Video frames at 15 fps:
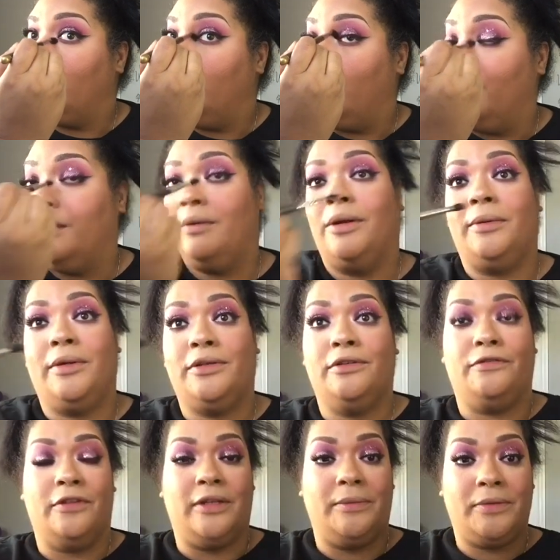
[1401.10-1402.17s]
I don't know what I would
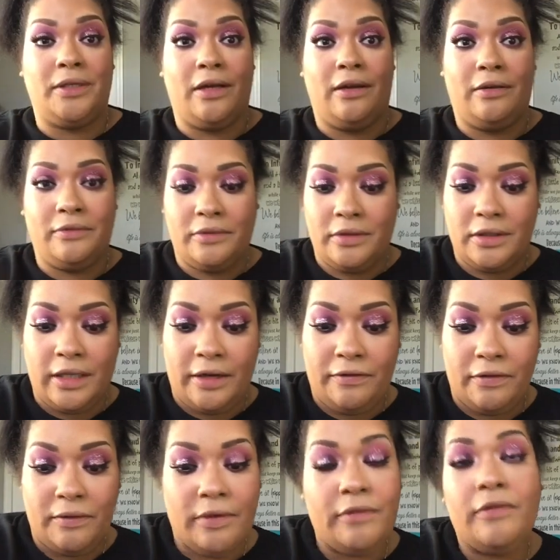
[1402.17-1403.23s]
do for lips, y'all. Like
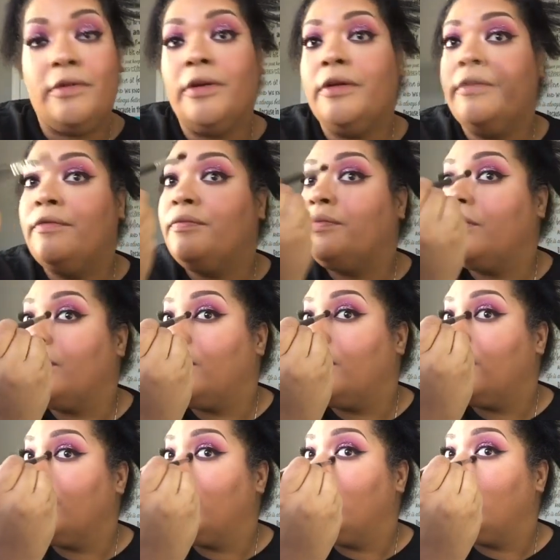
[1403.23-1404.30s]
for real, for real.
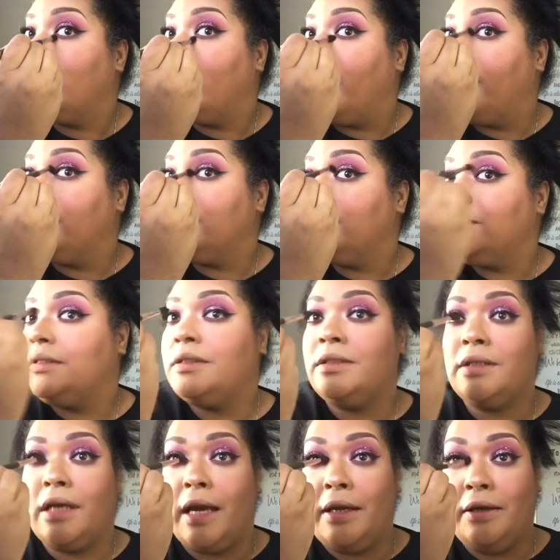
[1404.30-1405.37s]

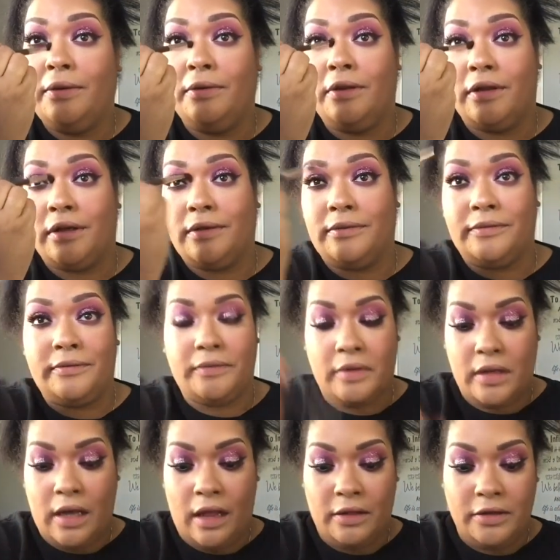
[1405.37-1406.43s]
I knew the
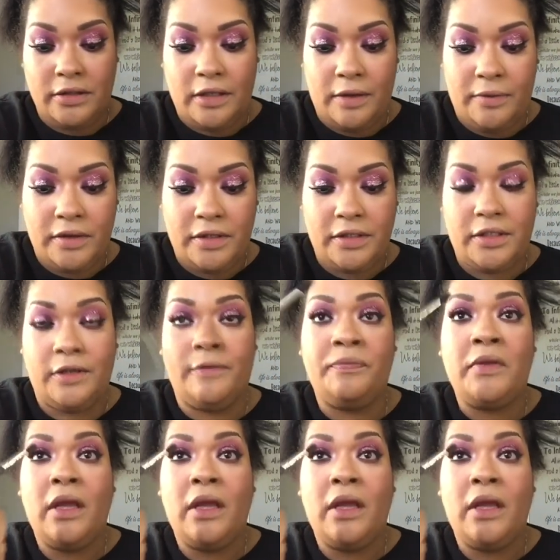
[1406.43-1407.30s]
colors that I wanted to do.